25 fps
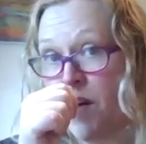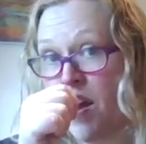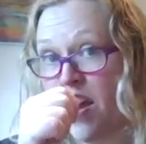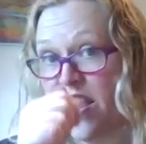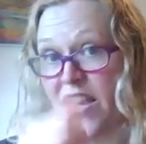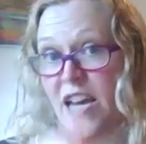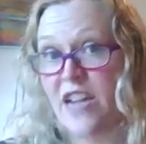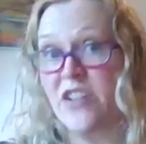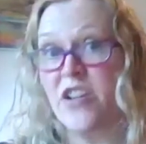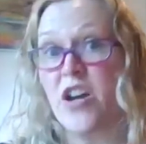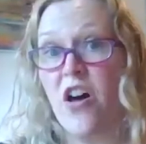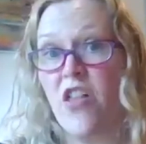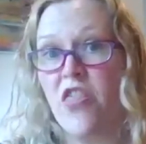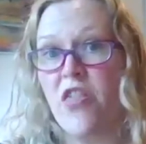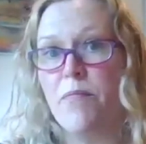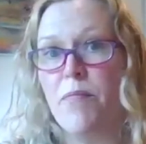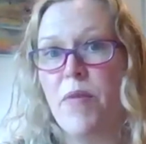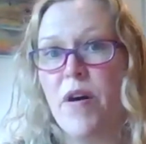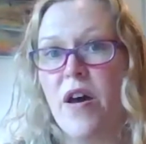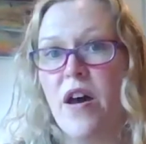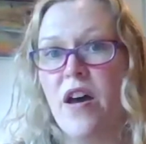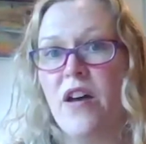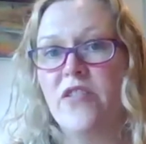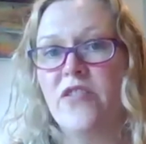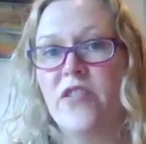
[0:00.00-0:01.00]
by that other
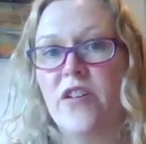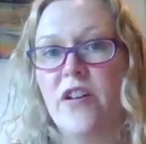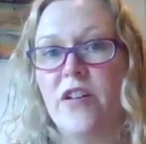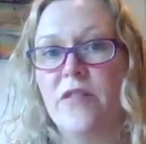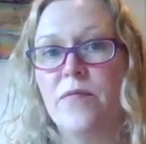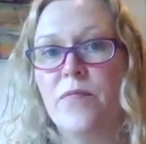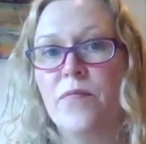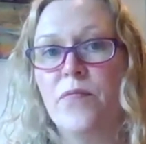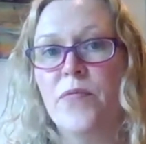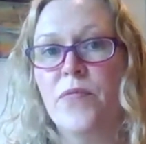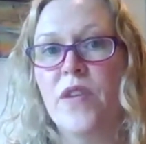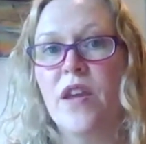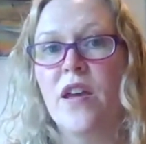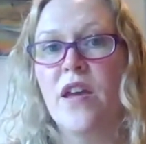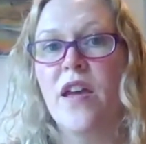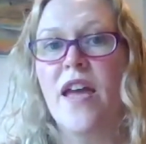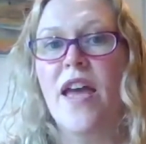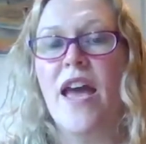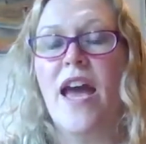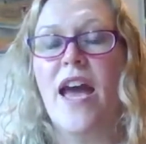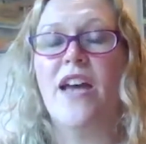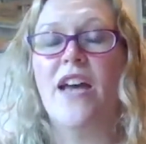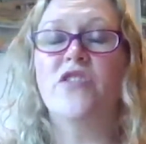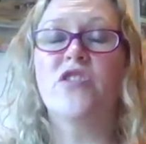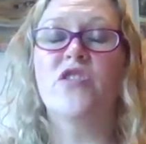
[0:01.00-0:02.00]
person
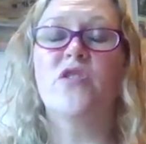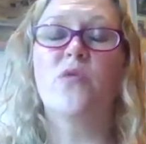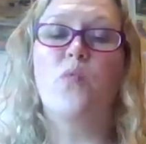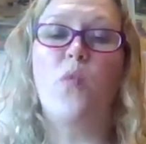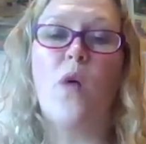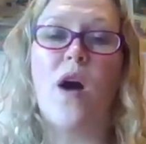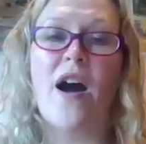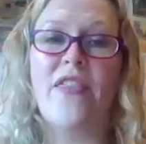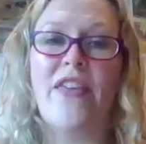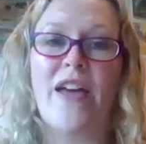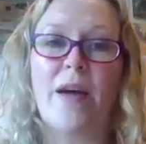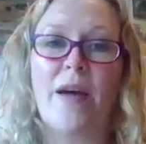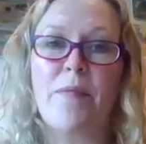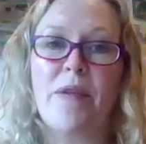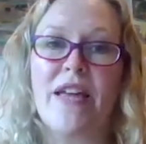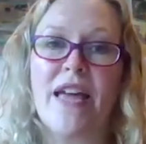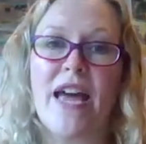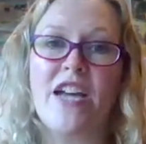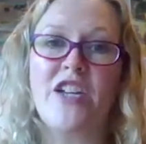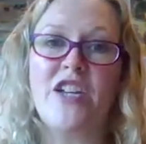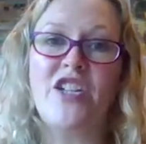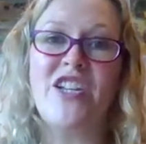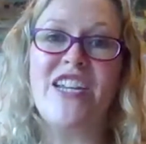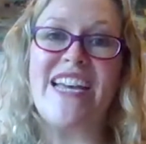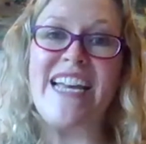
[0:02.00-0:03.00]
as to why the
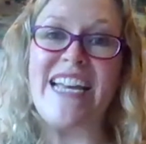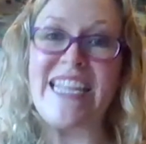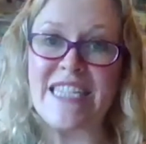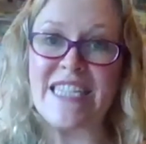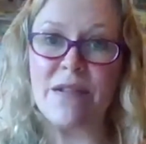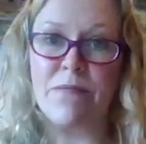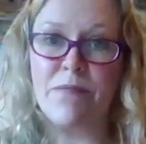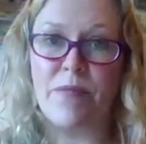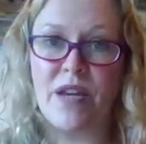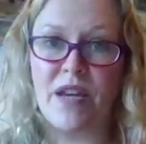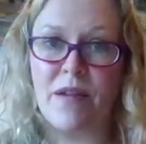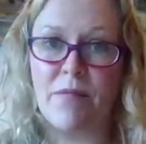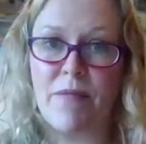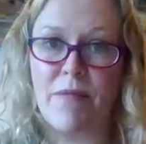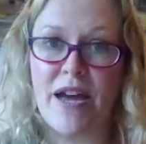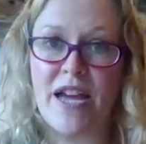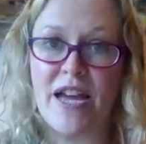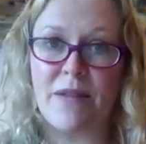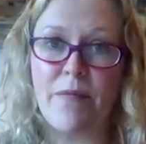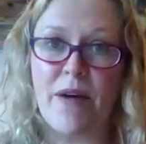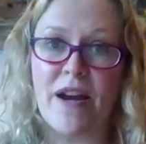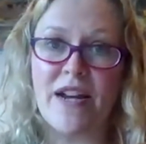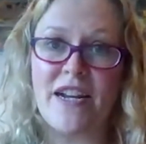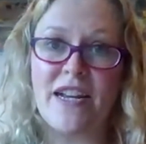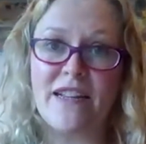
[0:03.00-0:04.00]
application isn't being
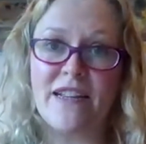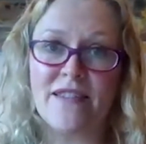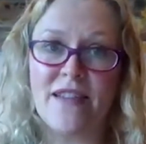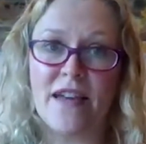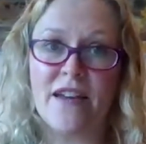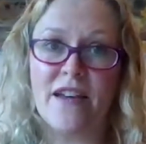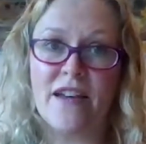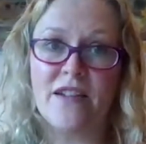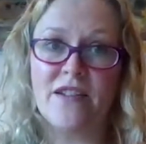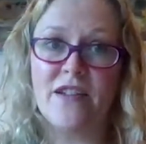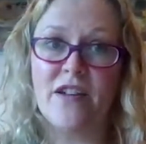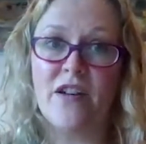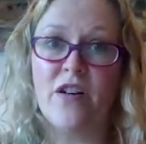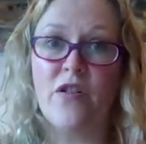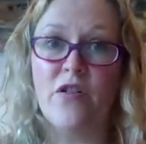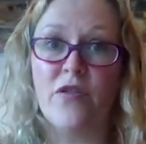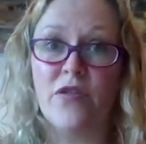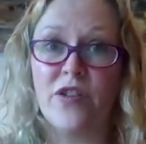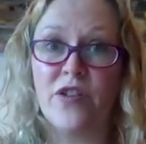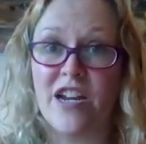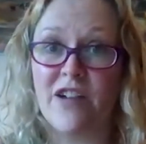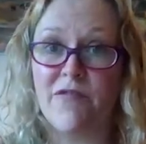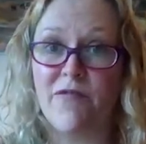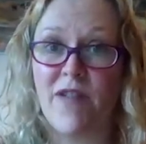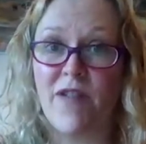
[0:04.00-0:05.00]
made by an executor
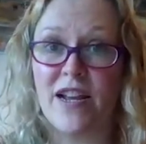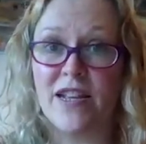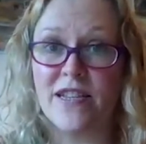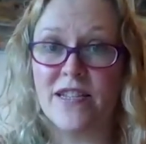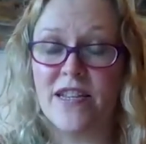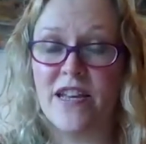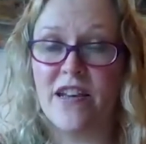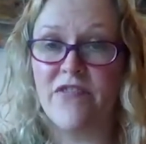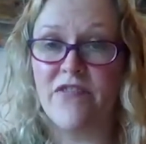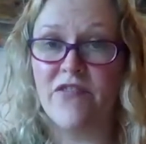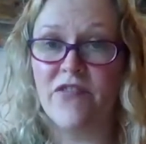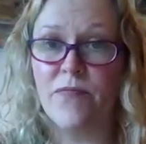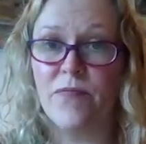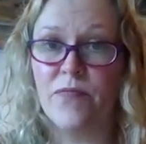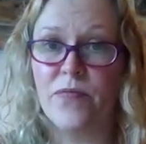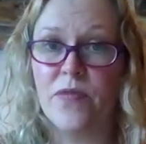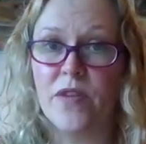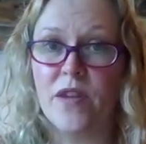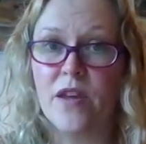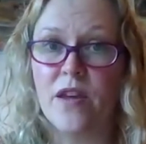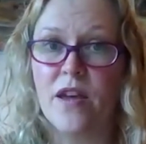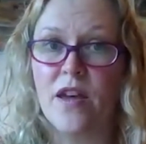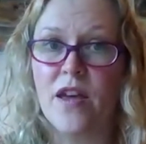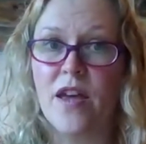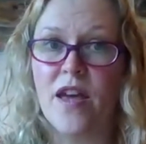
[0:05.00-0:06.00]
or near relative.
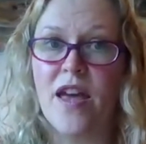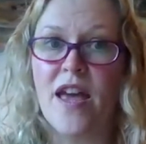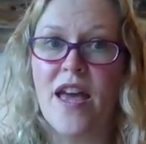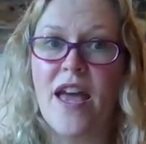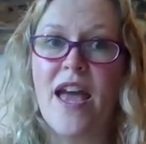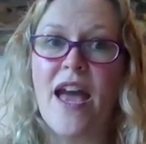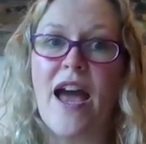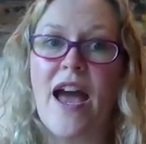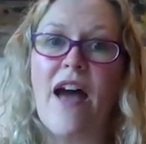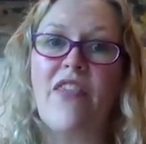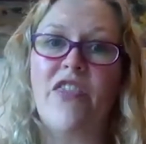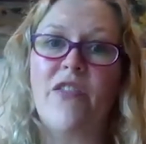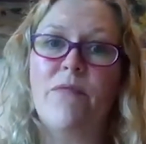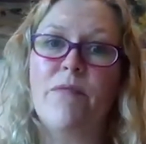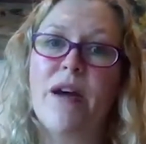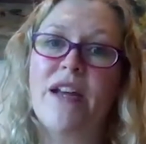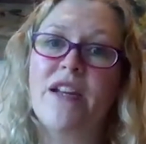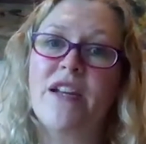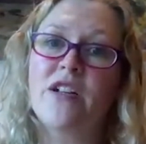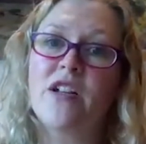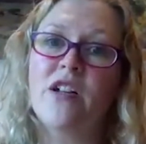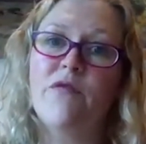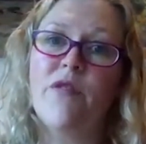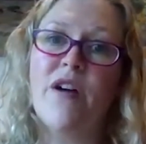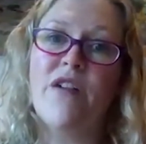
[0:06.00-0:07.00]
And the
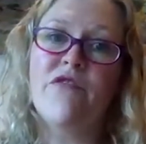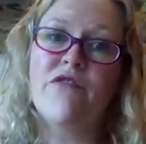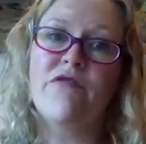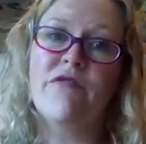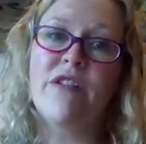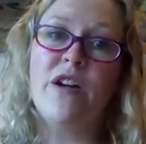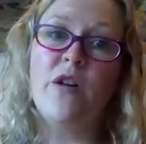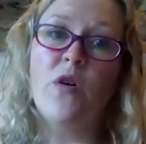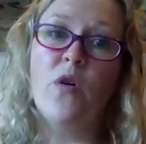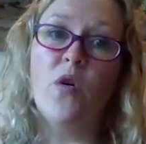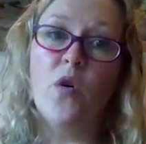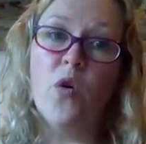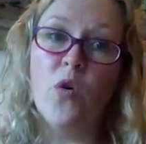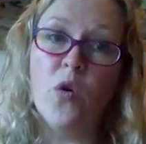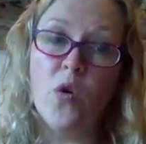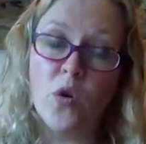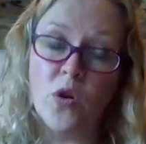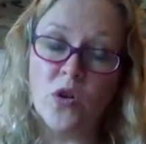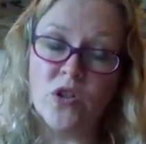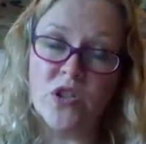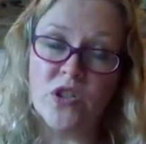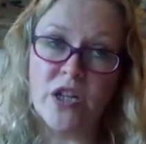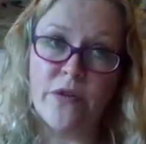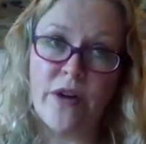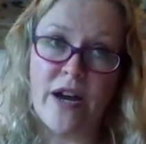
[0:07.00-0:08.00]
medical referee
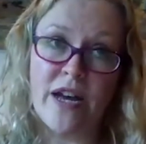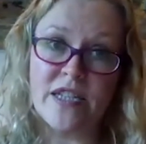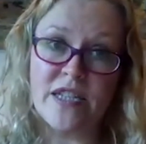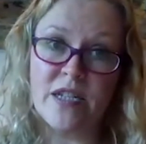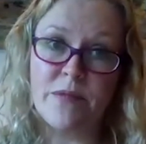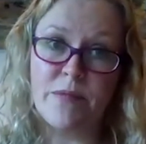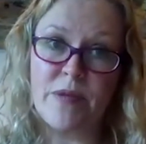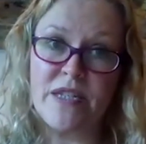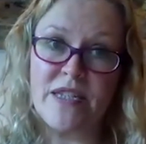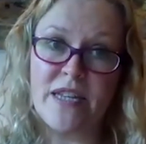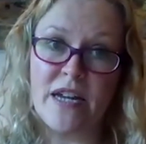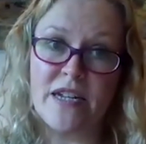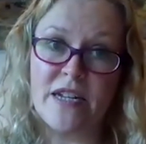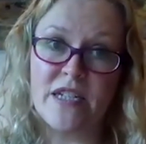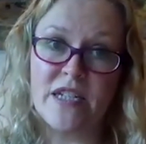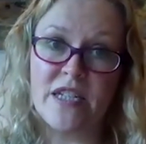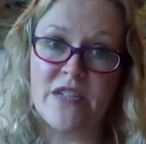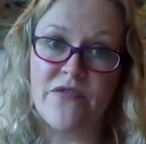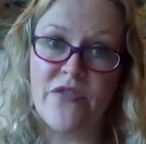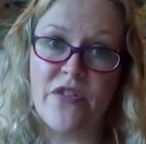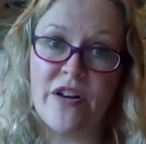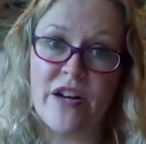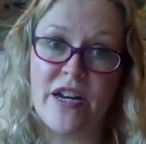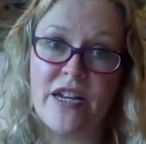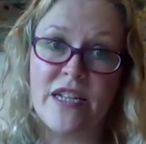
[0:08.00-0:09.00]
also has to be
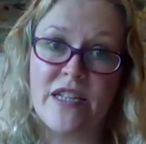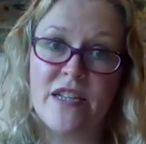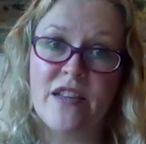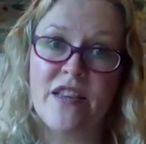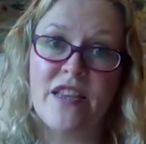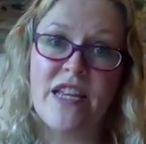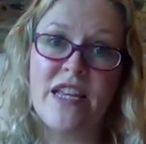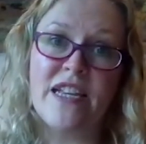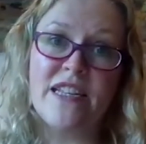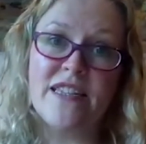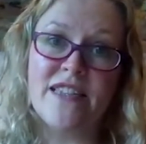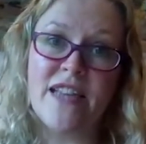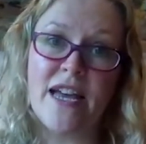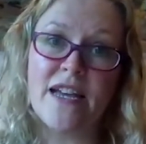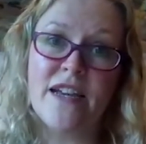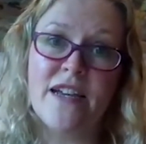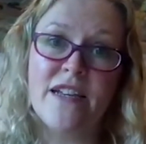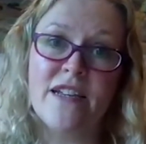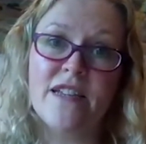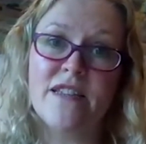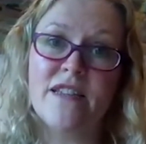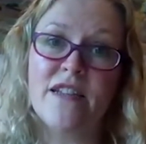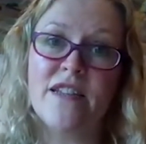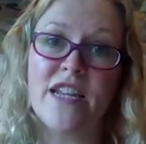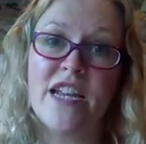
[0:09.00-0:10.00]
satisfied that the
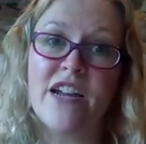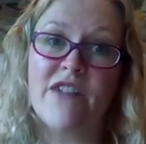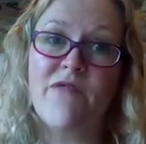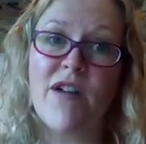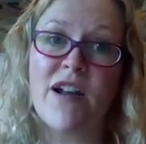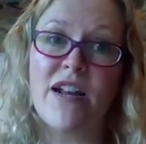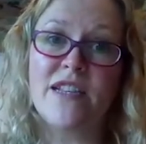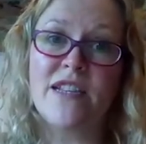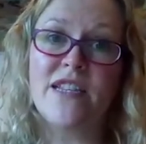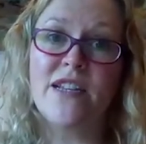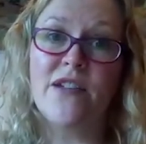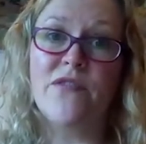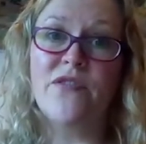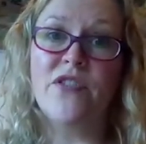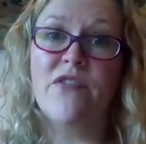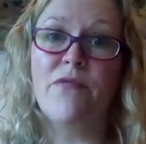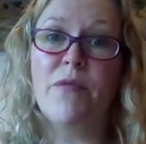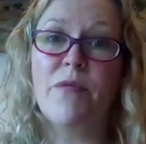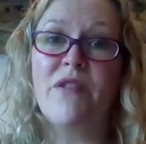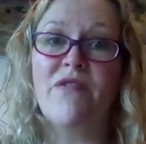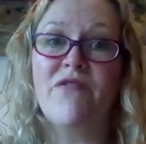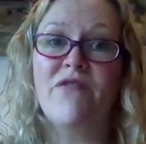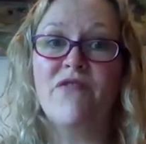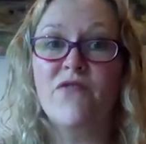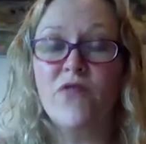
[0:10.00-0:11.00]
executors and near relatives have
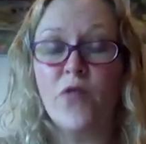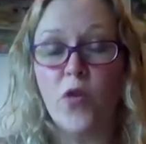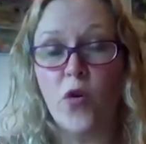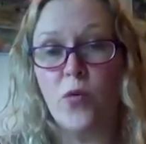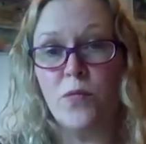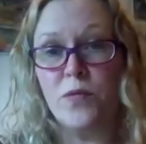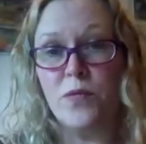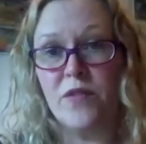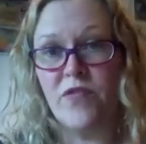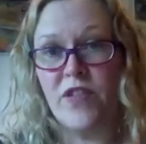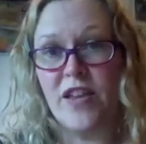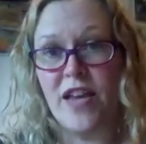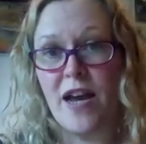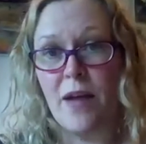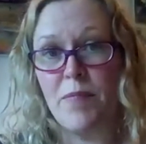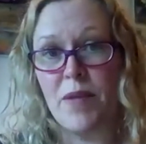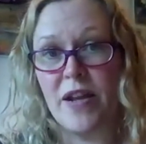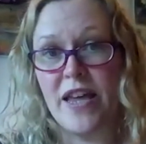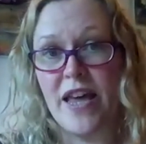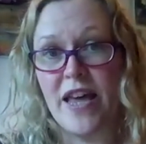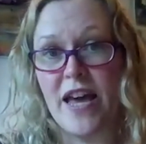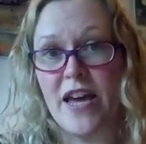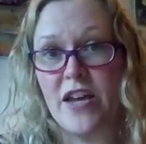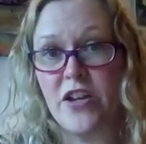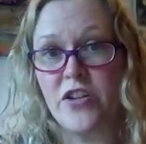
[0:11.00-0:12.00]
been informed of the
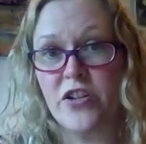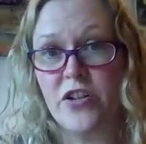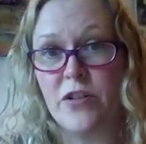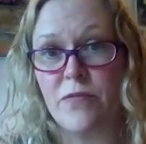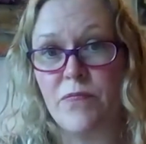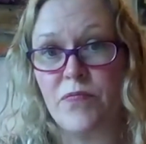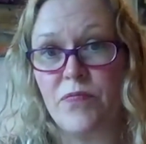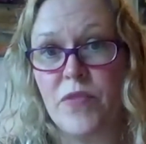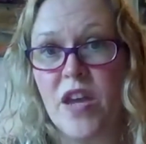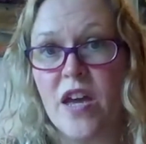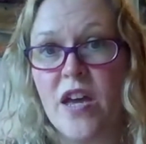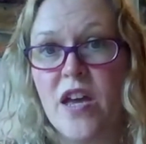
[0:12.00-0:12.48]
application.